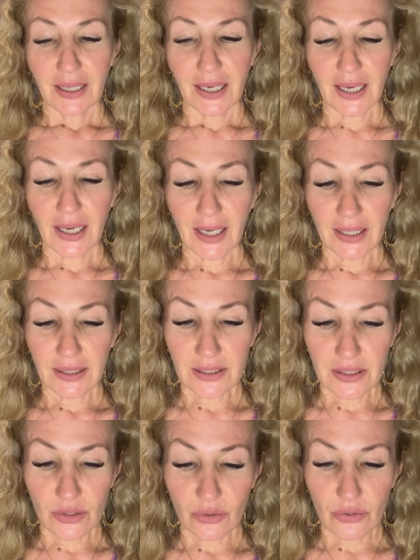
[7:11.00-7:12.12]
And
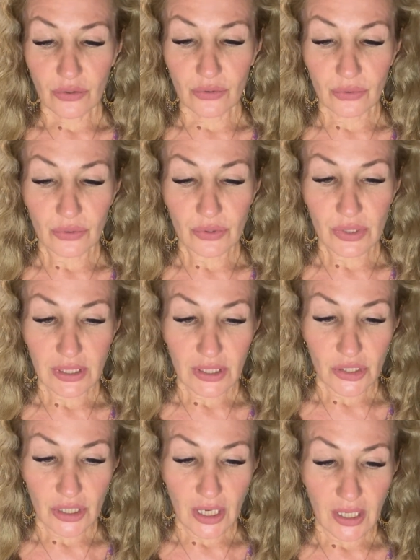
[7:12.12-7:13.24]
your thoughts are
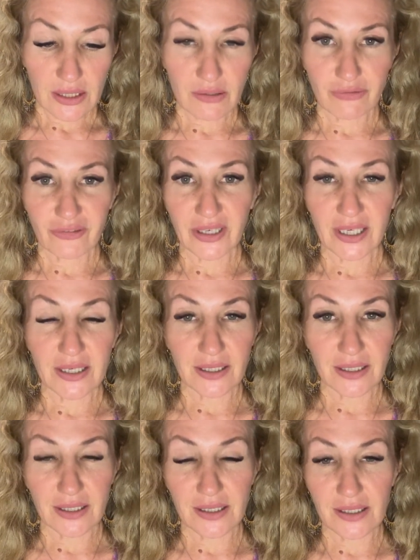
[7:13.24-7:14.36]
just
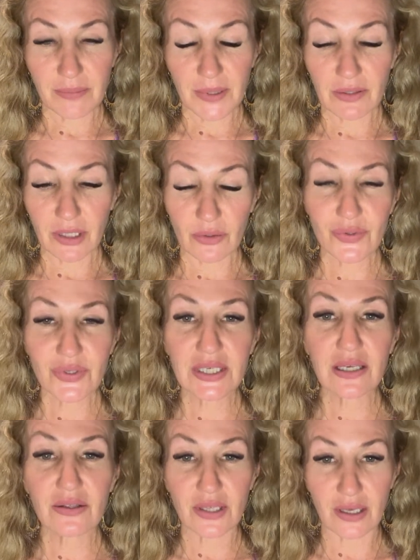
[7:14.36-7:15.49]
fading, disappearing. You
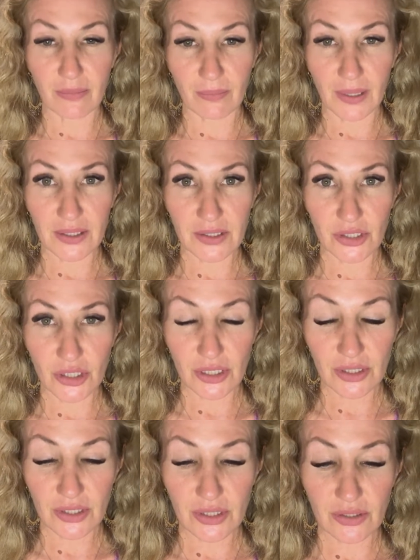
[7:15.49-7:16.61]
see them as
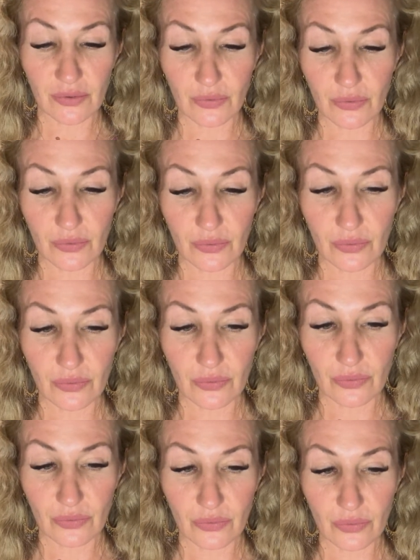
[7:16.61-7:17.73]
just
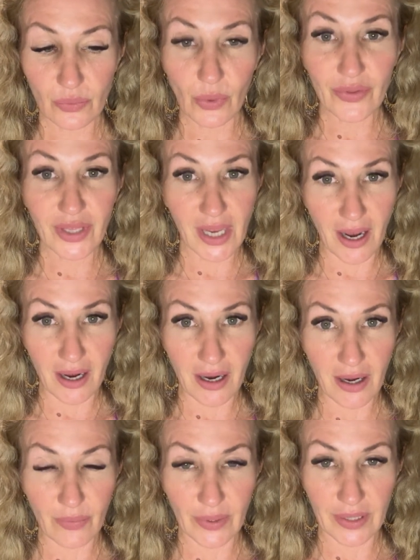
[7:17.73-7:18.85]
what they
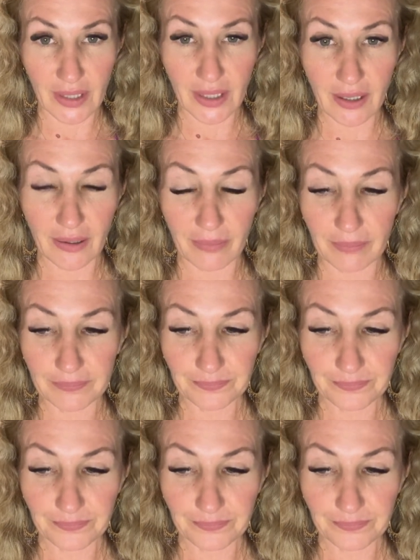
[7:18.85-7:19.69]
are when they come.